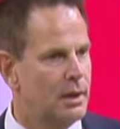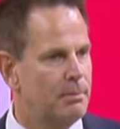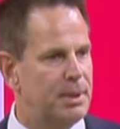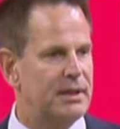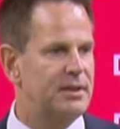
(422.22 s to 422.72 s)

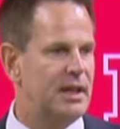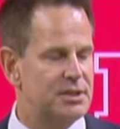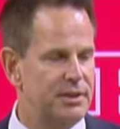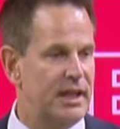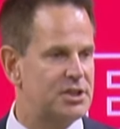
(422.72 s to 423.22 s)
picked
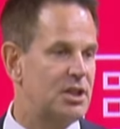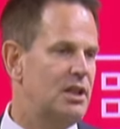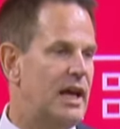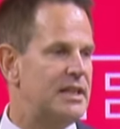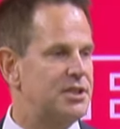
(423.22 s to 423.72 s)
next to
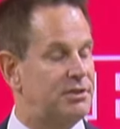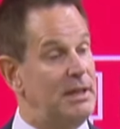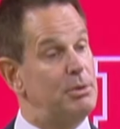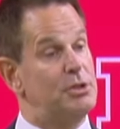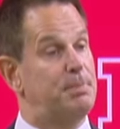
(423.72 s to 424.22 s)
last. The
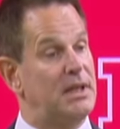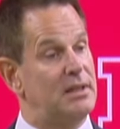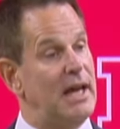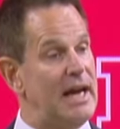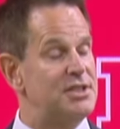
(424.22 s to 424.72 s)
team that was picked
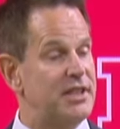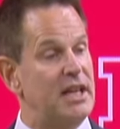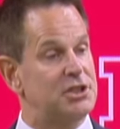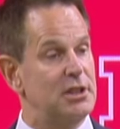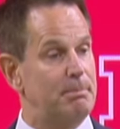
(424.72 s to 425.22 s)
last
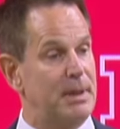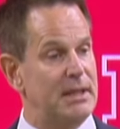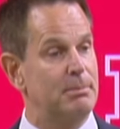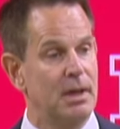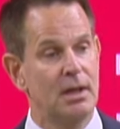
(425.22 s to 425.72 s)
actually beat
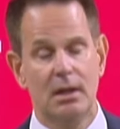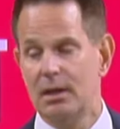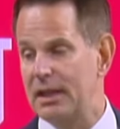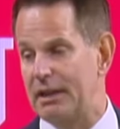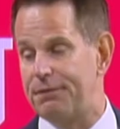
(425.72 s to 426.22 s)
them
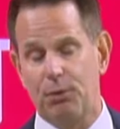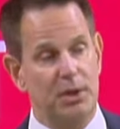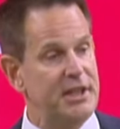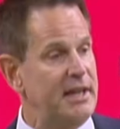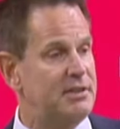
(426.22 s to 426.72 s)
like
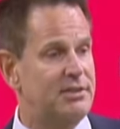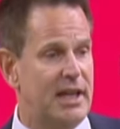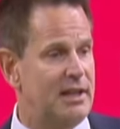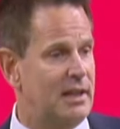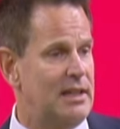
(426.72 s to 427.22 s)

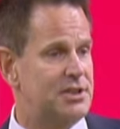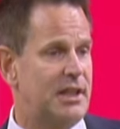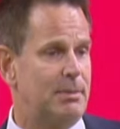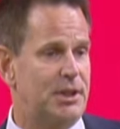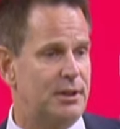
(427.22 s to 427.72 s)
48-10 last
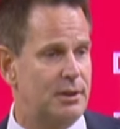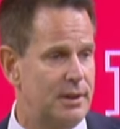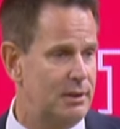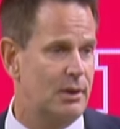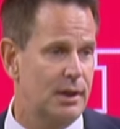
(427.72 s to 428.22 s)
game of the year at
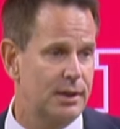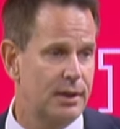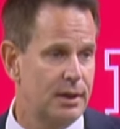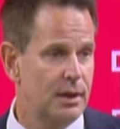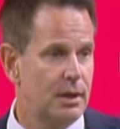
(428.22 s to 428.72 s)
Elon.
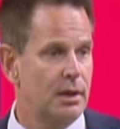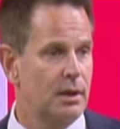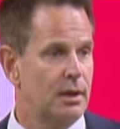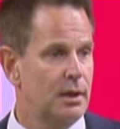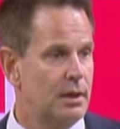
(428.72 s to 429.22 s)

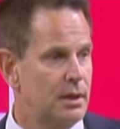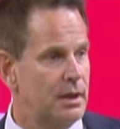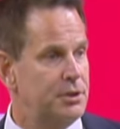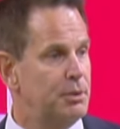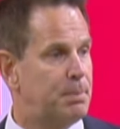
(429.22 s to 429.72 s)

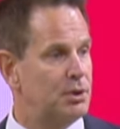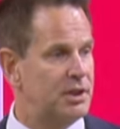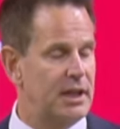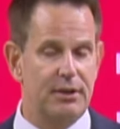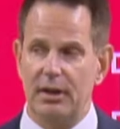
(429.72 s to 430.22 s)
And you put
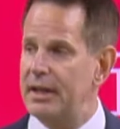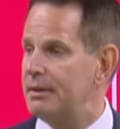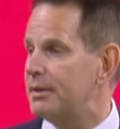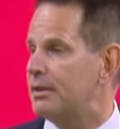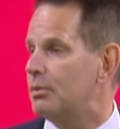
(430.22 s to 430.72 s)
together 8
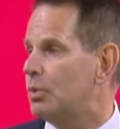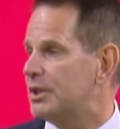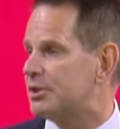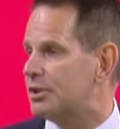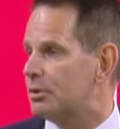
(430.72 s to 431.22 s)

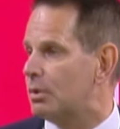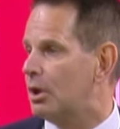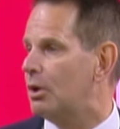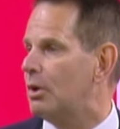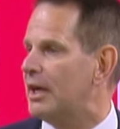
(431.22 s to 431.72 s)
wins in a
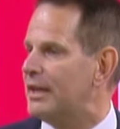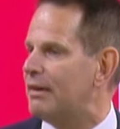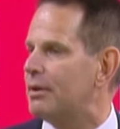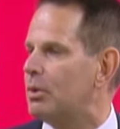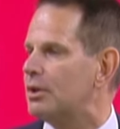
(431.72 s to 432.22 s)
row, and
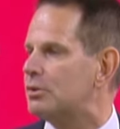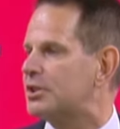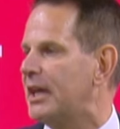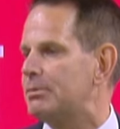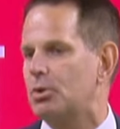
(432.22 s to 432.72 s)
every one of those
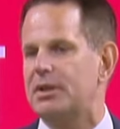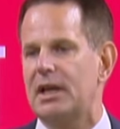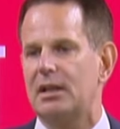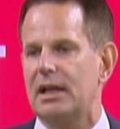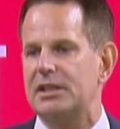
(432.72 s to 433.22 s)
games went
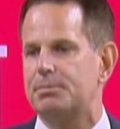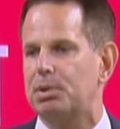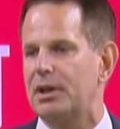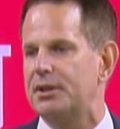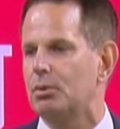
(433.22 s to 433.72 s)
down last
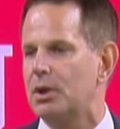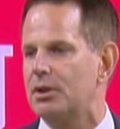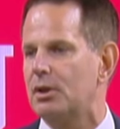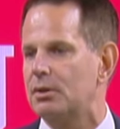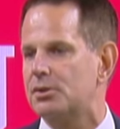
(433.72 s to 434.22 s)
play. You're winning
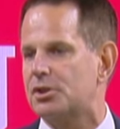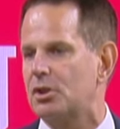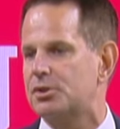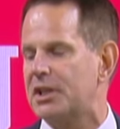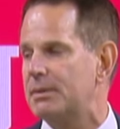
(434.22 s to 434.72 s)
all those
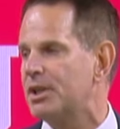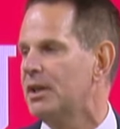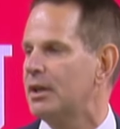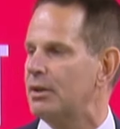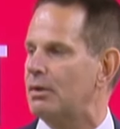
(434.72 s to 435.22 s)
close games.
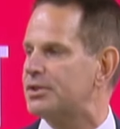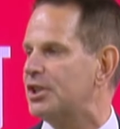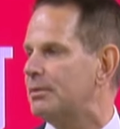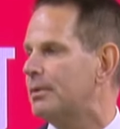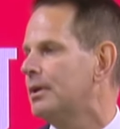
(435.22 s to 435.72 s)
And all of a
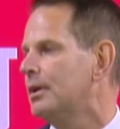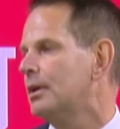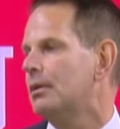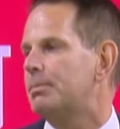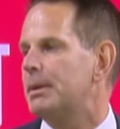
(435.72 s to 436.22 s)
sudden,
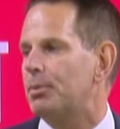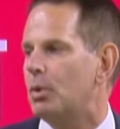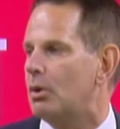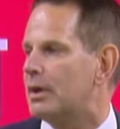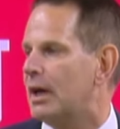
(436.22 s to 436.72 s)
people
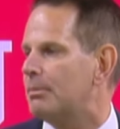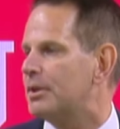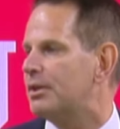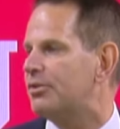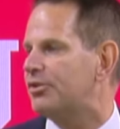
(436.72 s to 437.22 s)
won't come
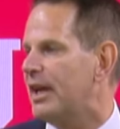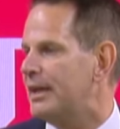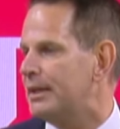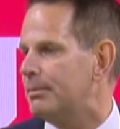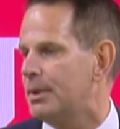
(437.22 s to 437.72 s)
to the
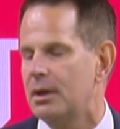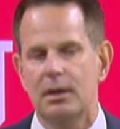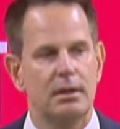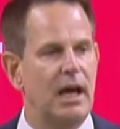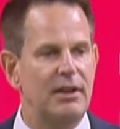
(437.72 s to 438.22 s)
stadium.
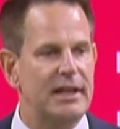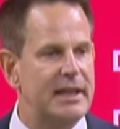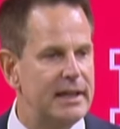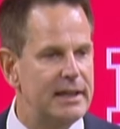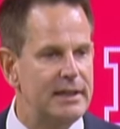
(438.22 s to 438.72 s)
Now they
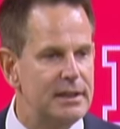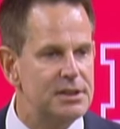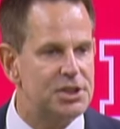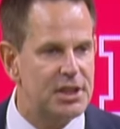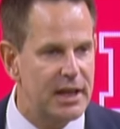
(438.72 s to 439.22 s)
can't get in
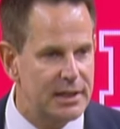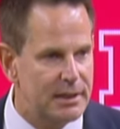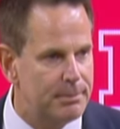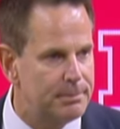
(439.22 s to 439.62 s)
the stadium.